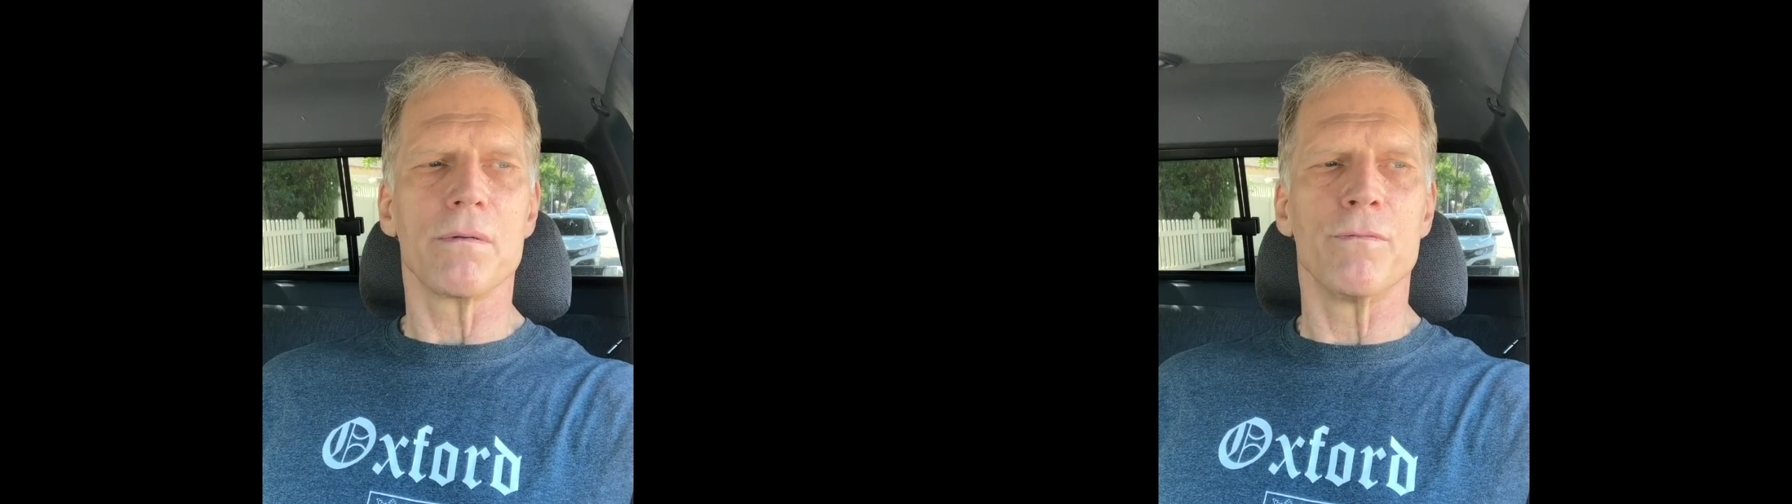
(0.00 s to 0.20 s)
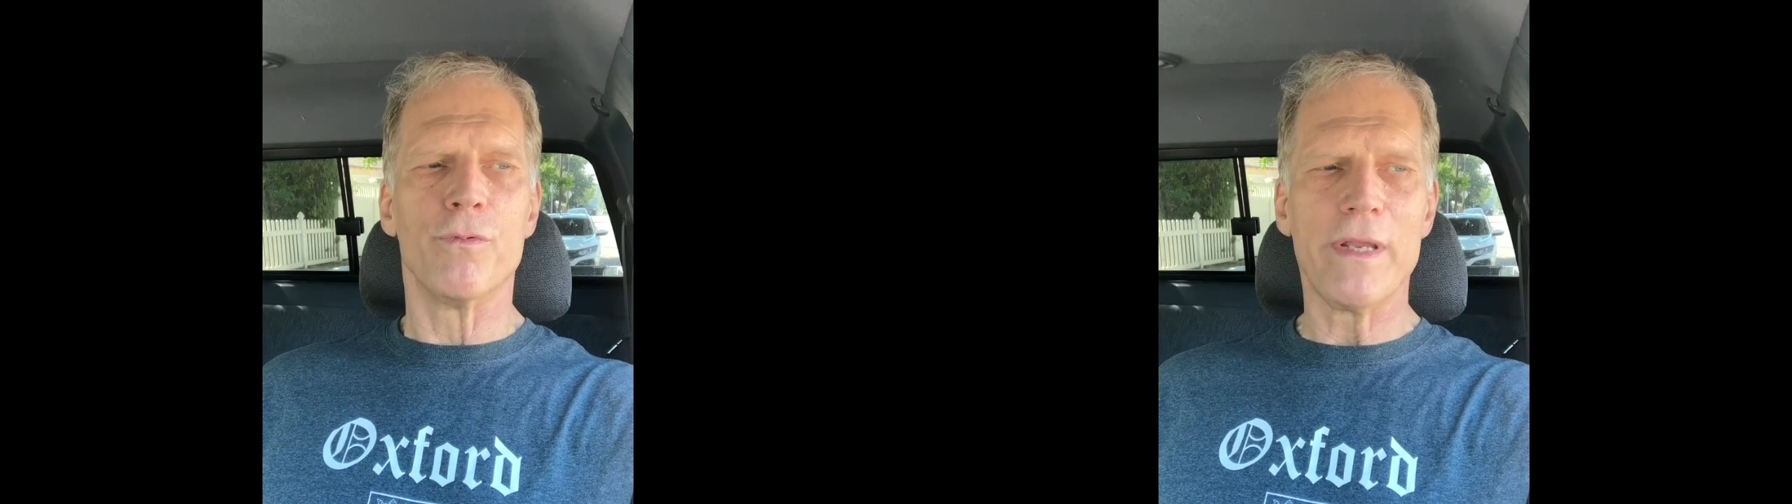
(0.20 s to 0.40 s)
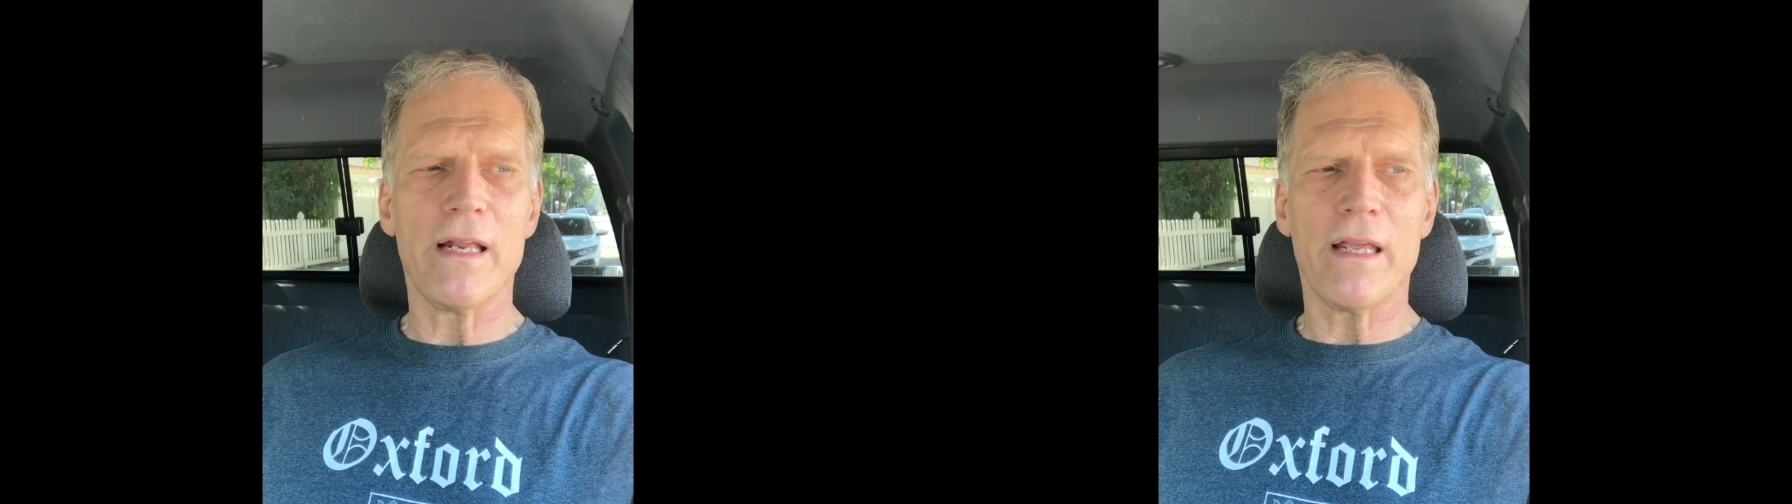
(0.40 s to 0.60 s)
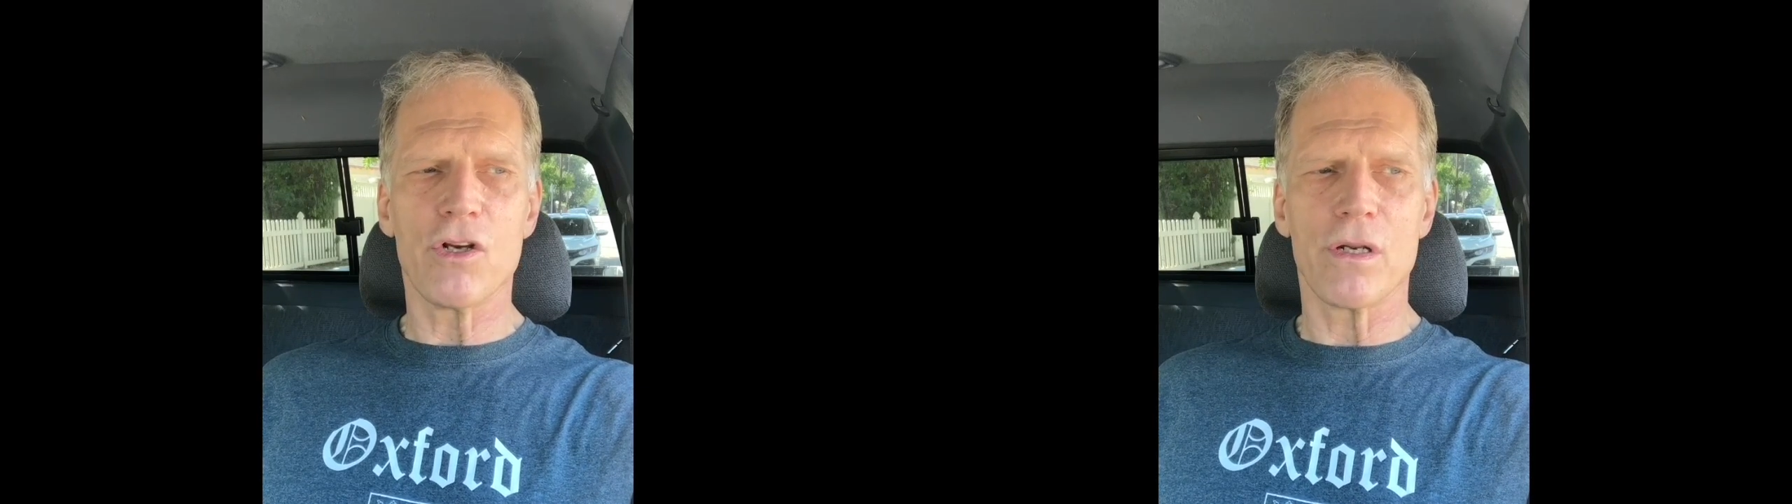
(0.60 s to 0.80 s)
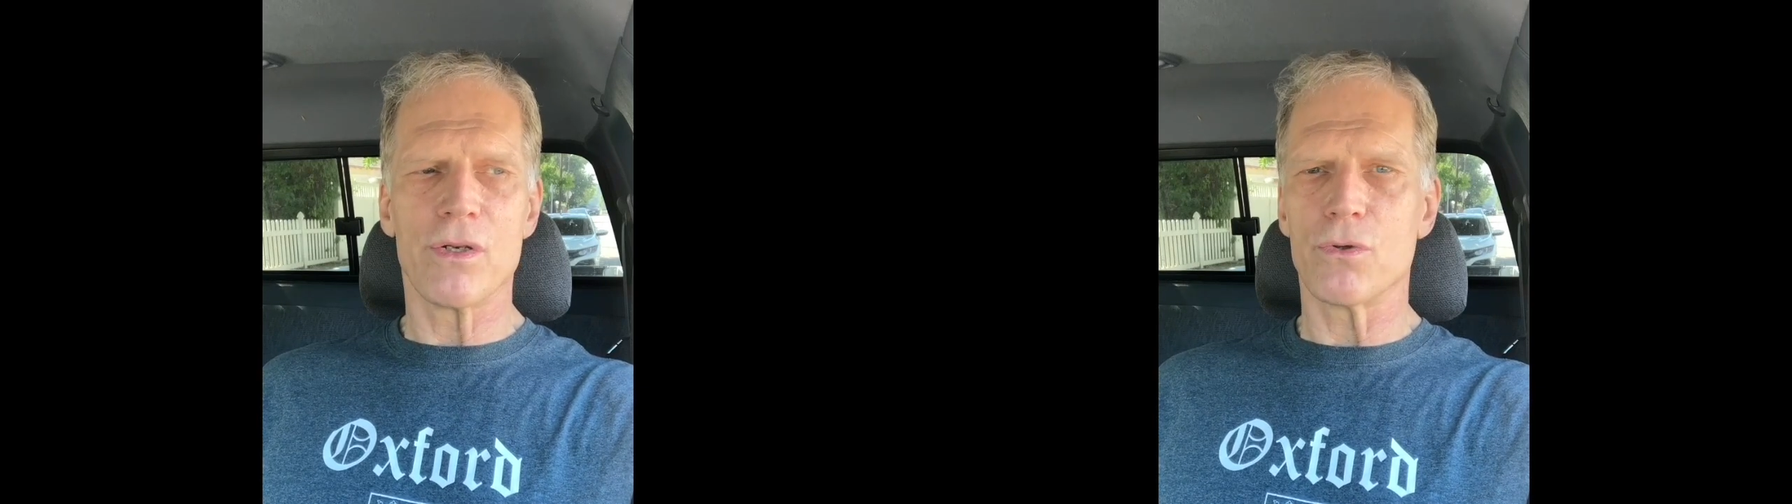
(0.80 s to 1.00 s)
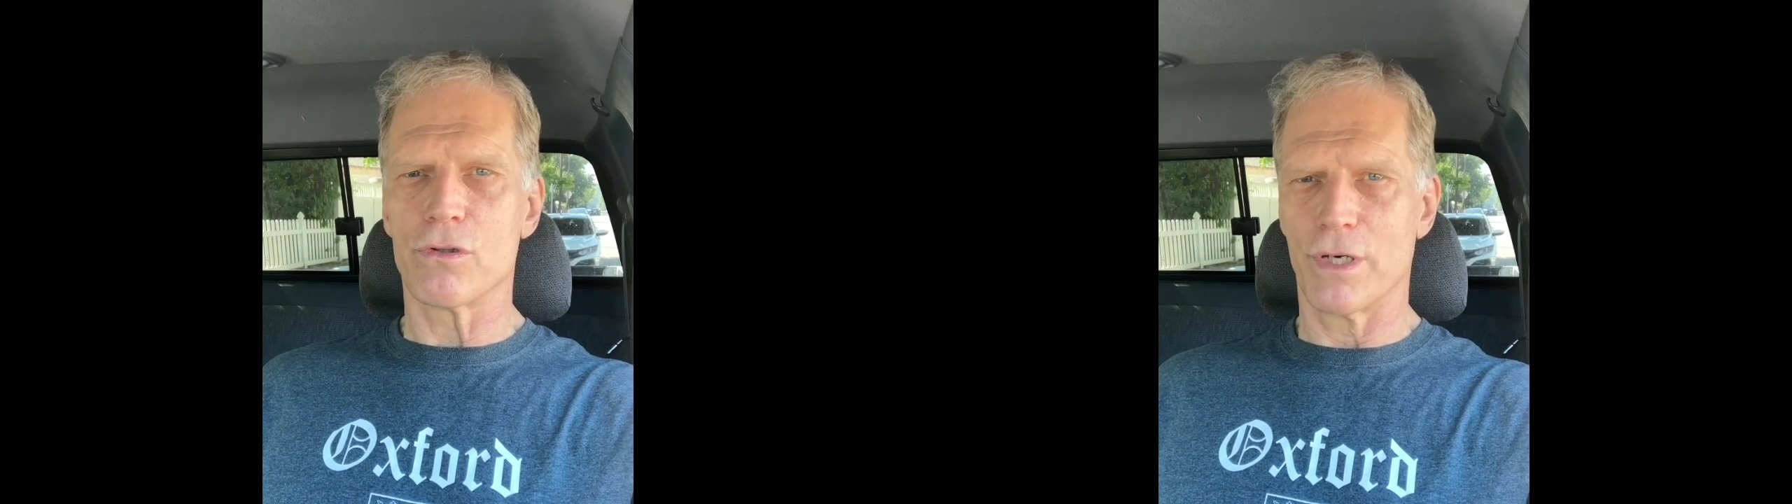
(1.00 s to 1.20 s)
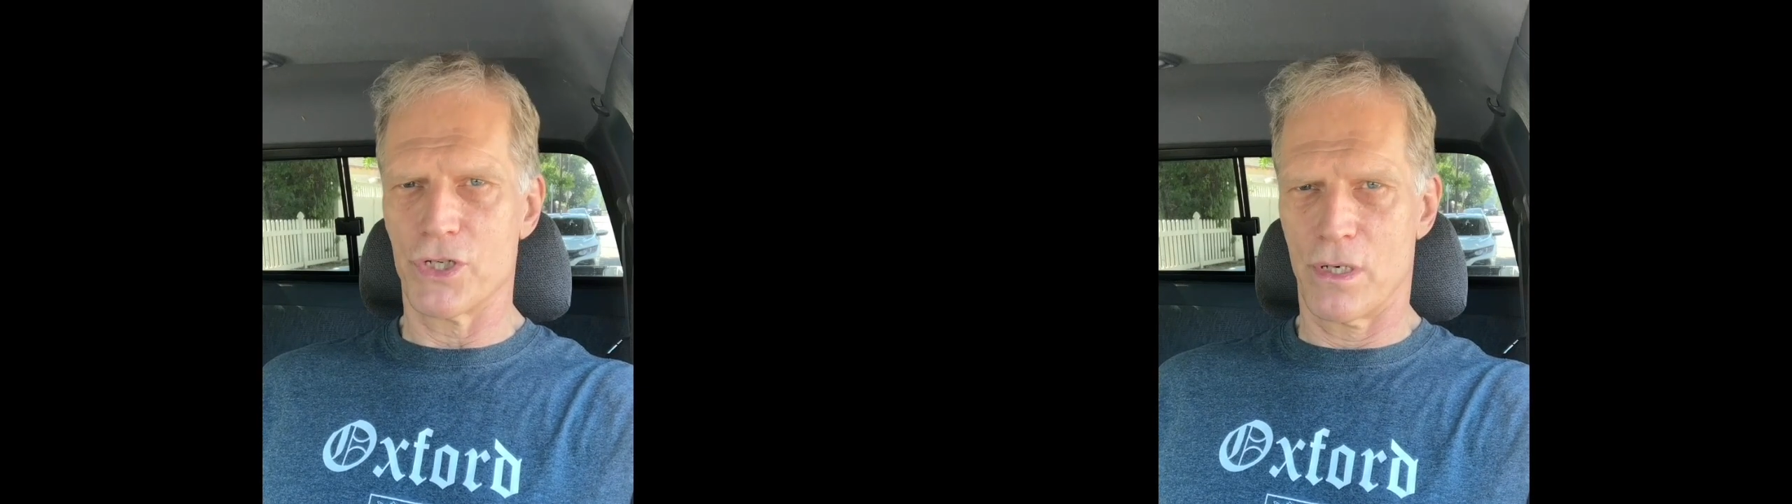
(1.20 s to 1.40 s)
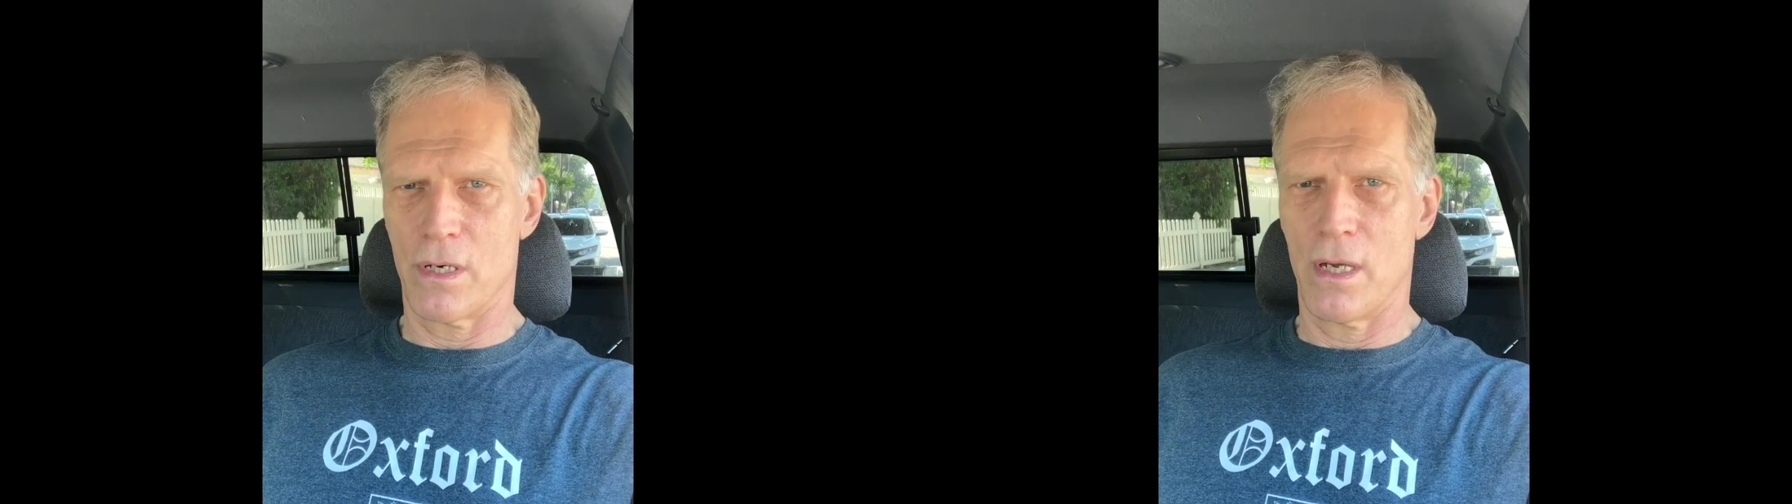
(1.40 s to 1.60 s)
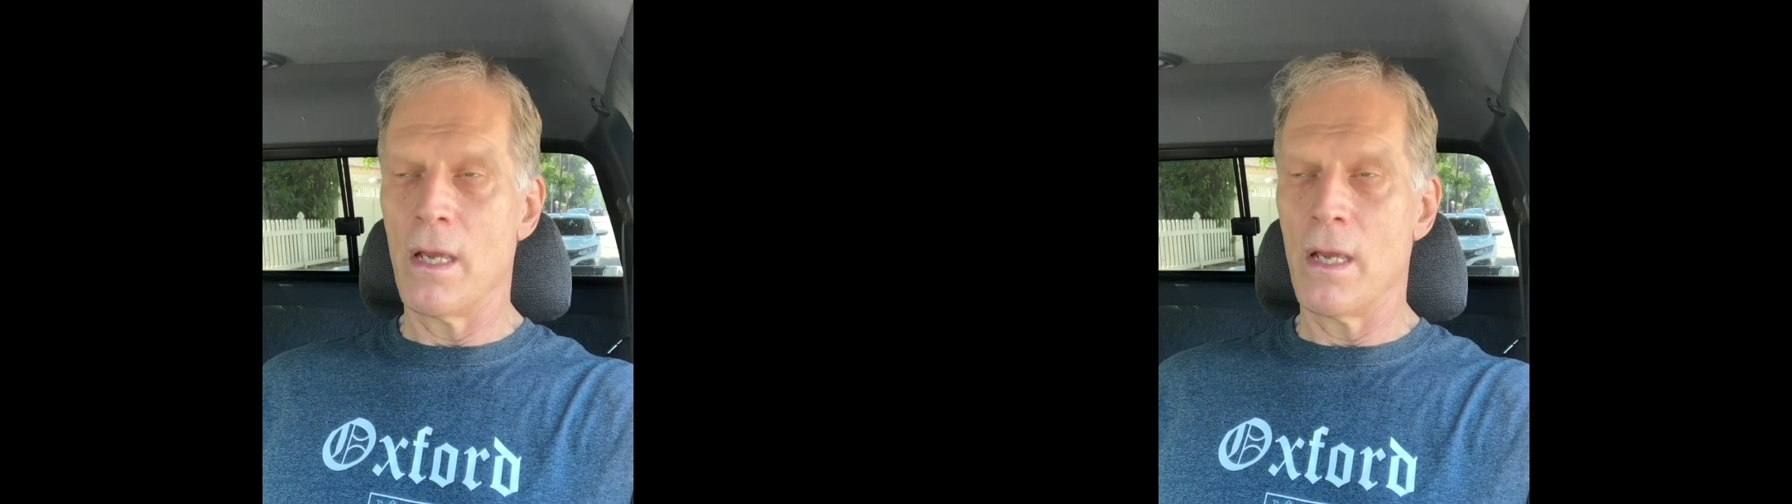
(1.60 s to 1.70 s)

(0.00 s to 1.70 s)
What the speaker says: really good nutrition.